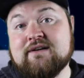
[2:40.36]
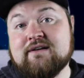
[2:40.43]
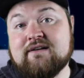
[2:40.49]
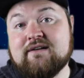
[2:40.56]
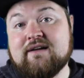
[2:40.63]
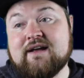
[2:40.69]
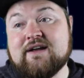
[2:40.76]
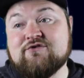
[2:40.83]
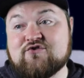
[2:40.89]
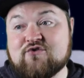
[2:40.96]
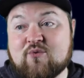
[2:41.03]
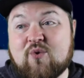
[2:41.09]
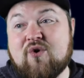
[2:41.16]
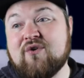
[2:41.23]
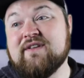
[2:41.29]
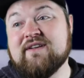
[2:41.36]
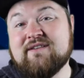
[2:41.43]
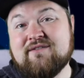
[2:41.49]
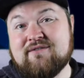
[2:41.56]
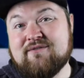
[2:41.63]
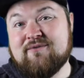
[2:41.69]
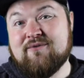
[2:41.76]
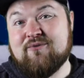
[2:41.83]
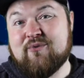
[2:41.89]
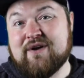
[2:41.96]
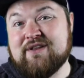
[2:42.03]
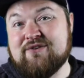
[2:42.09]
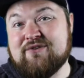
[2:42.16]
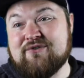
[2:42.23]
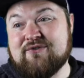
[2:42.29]
it's rewarding when
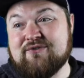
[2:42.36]
you